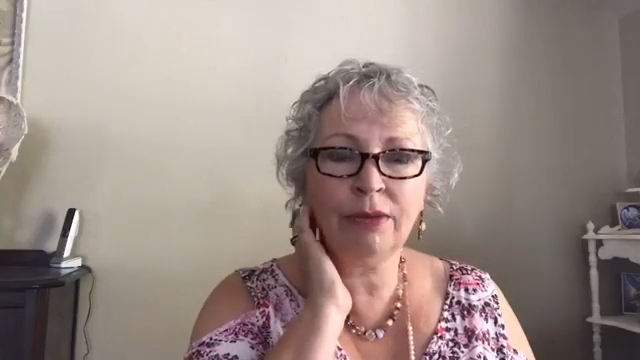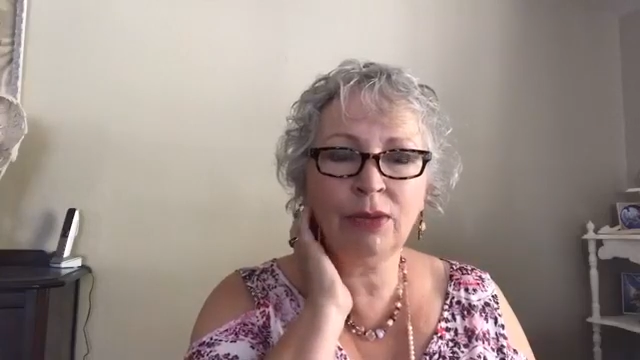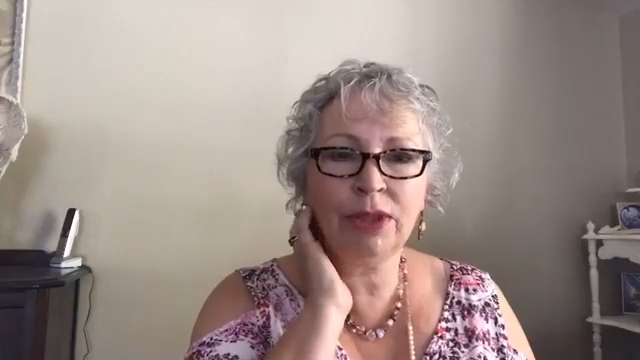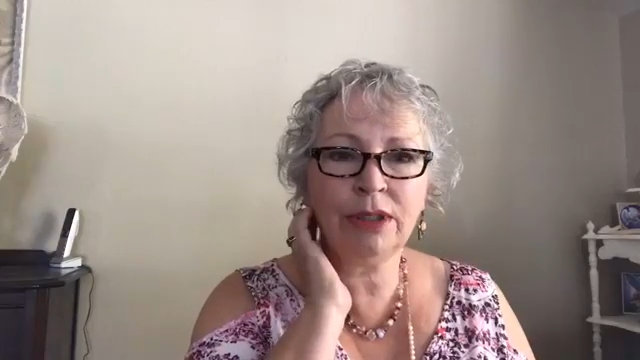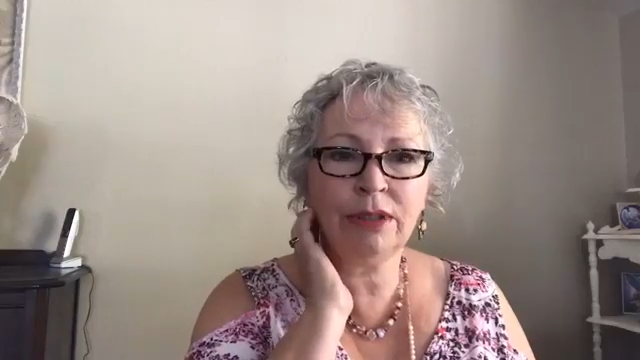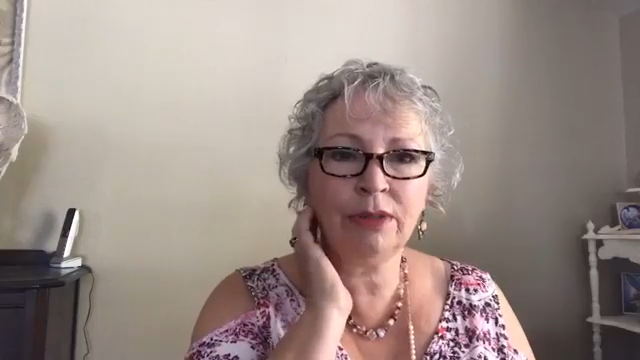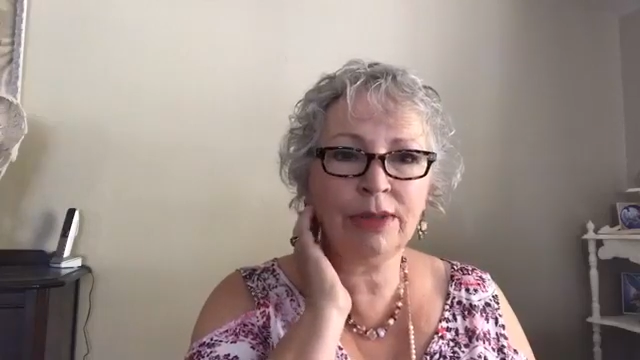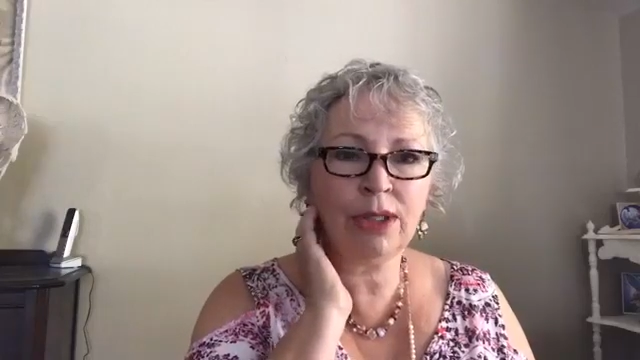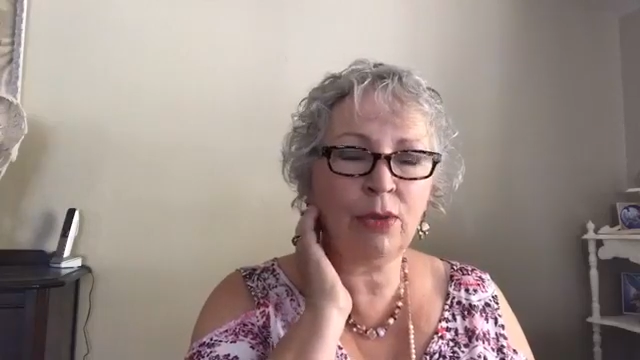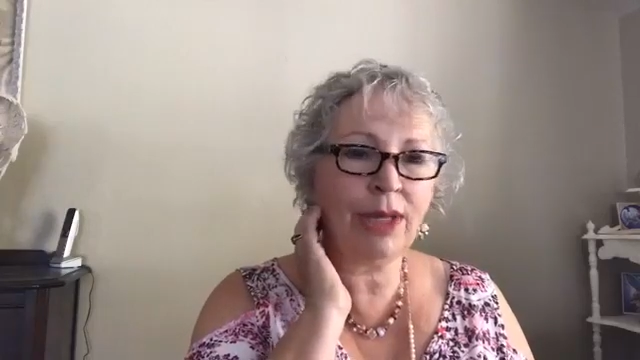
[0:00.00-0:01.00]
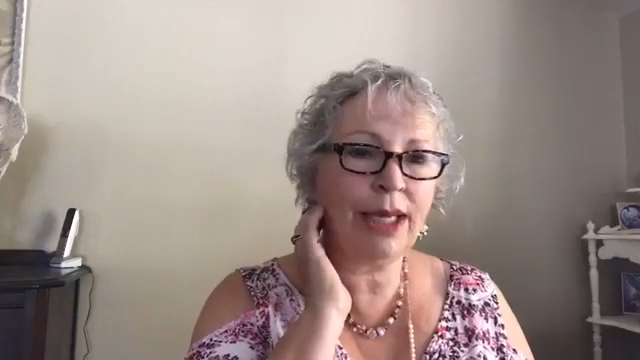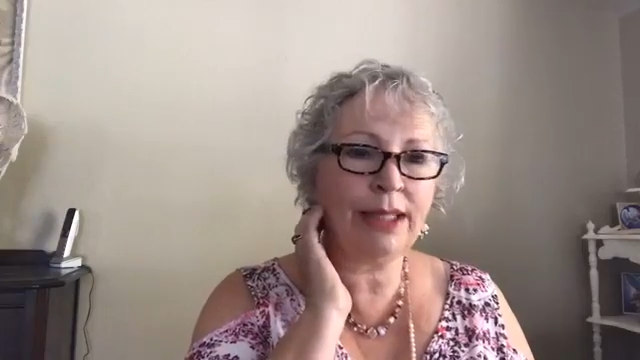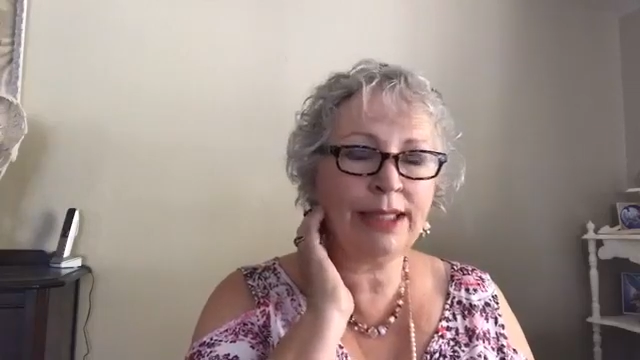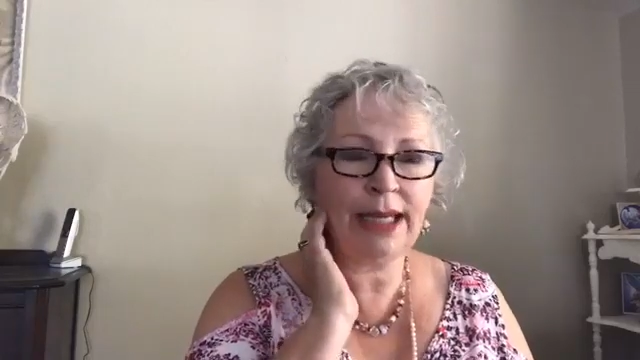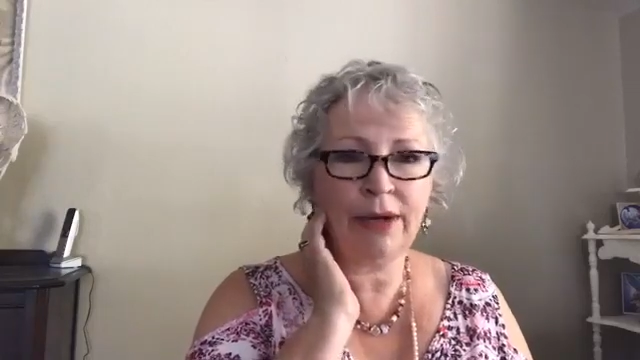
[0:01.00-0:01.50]
was going at
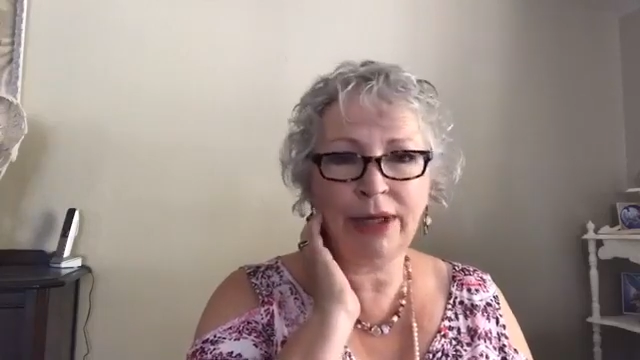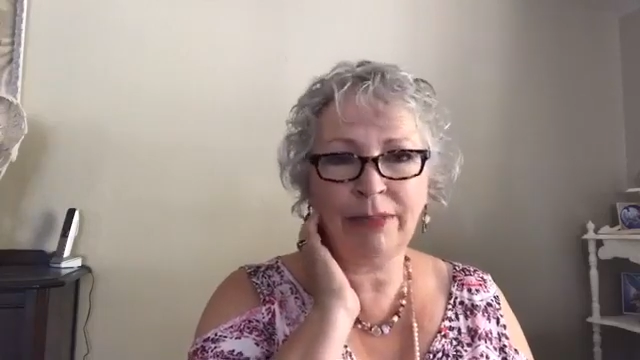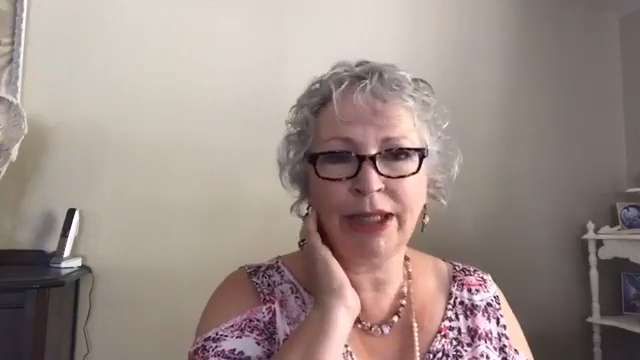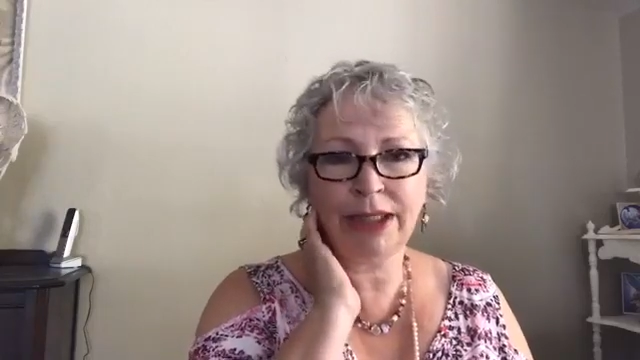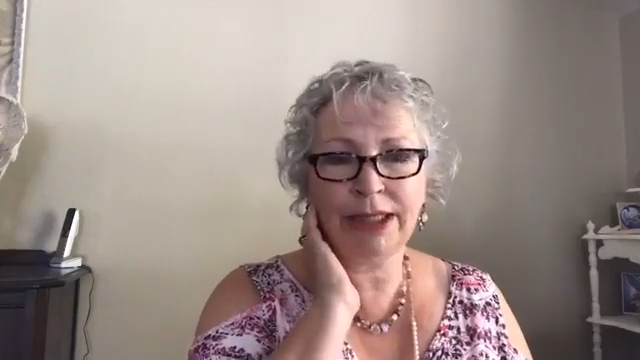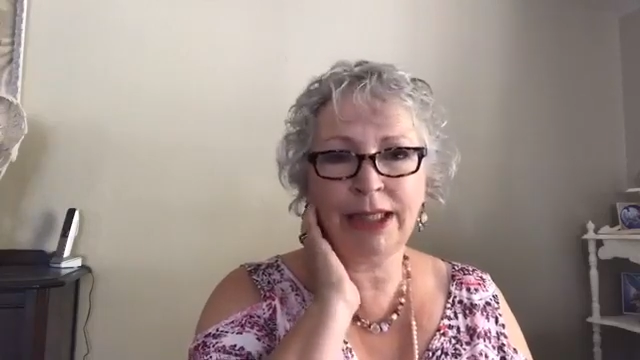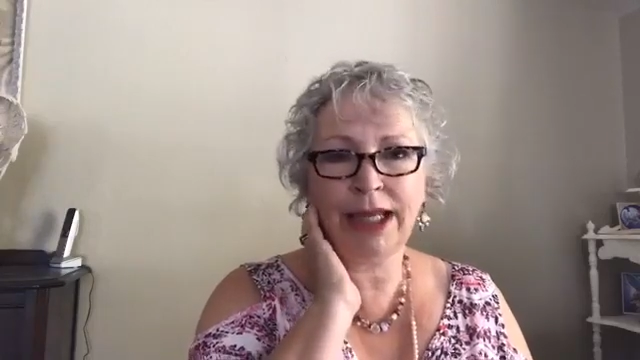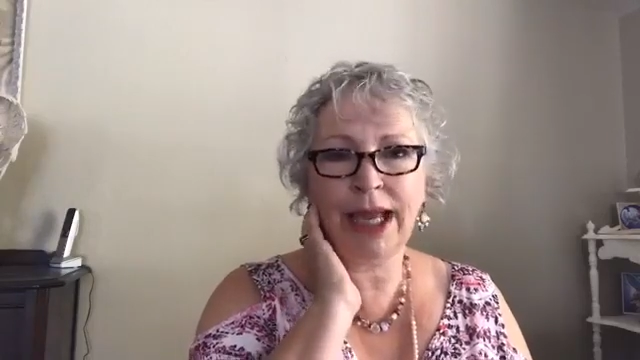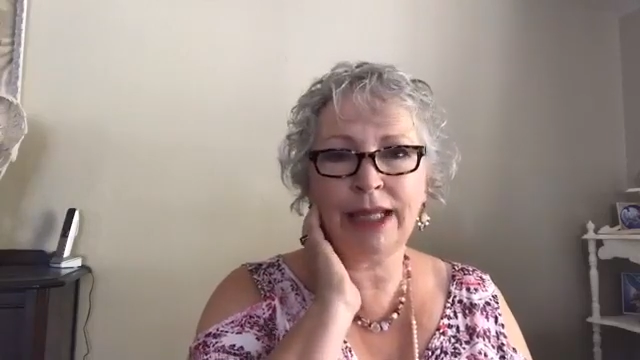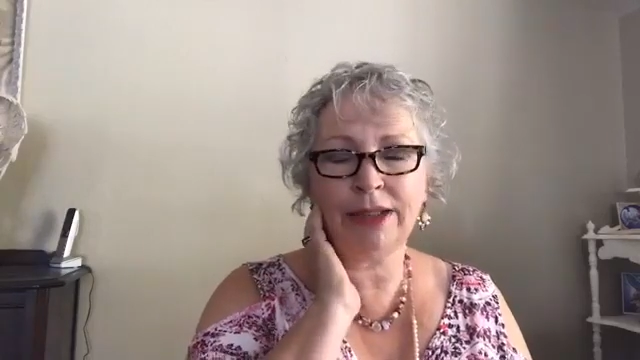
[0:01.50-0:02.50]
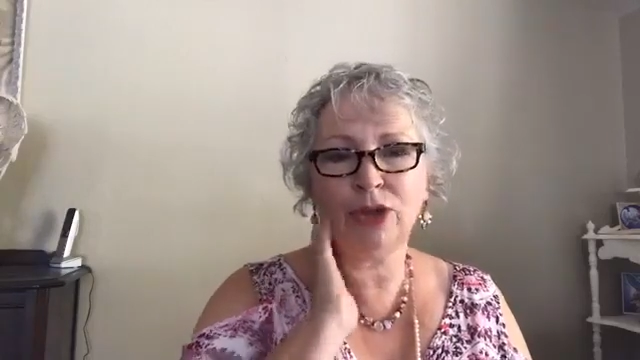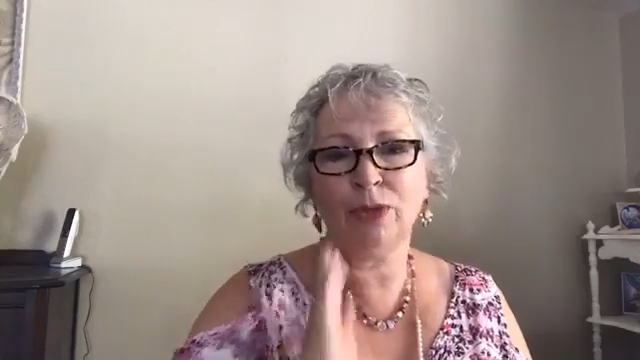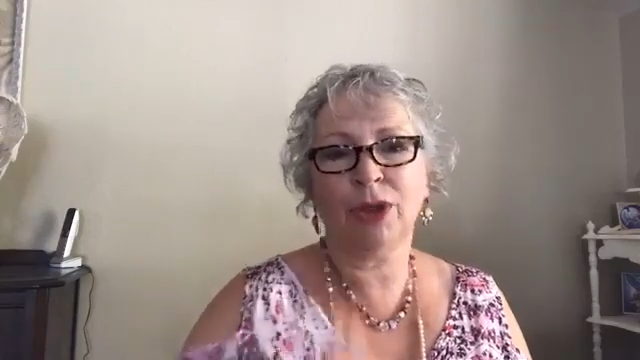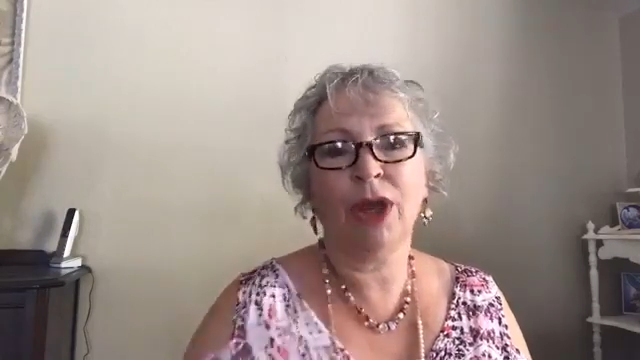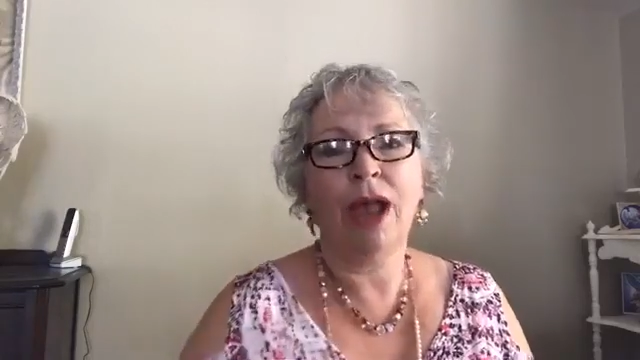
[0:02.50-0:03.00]
this area because he had a
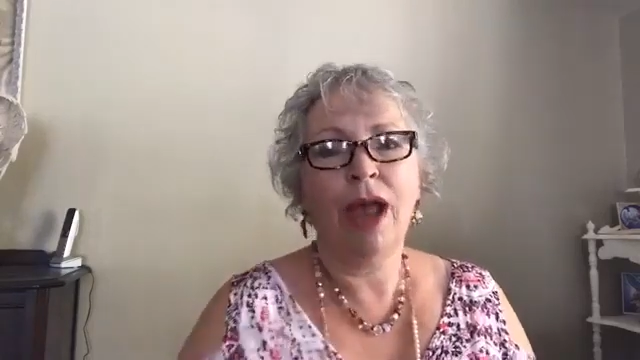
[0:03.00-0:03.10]
tumor.